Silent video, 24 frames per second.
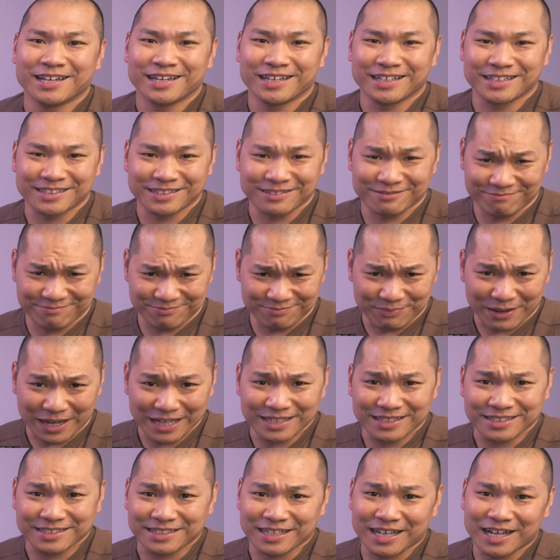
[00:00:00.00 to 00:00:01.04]
and by
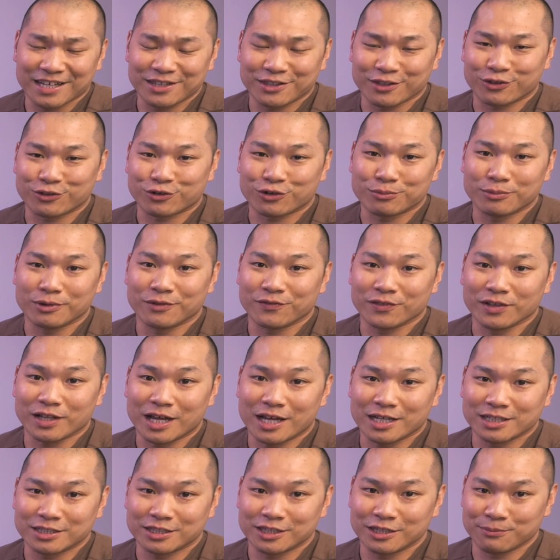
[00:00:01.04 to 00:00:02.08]
design, the thermal
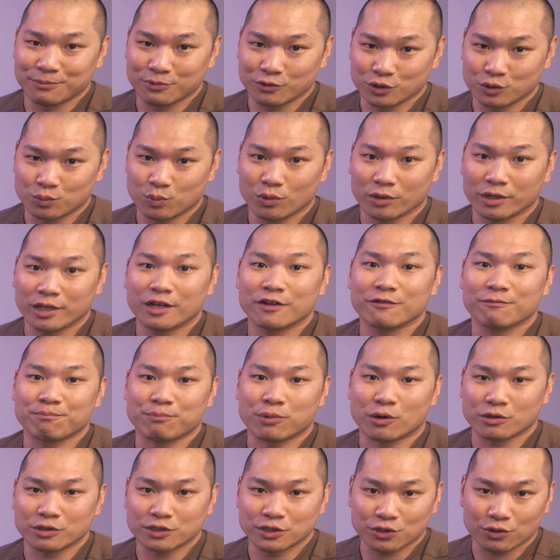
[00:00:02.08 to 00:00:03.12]
velocity boost will kind of
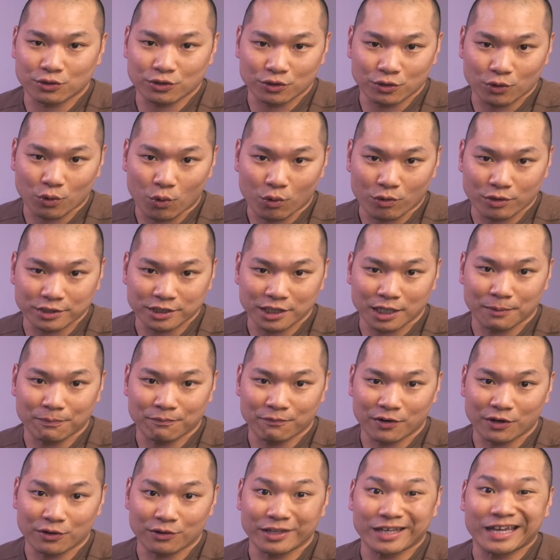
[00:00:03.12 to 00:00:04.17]
burst certain cores
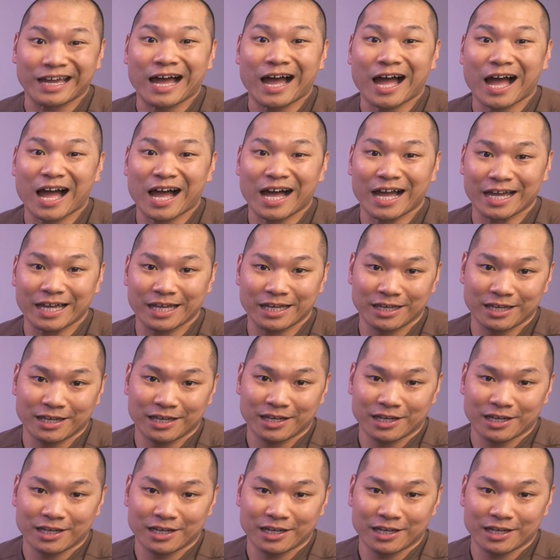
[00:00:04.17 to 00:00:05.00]
up fairly high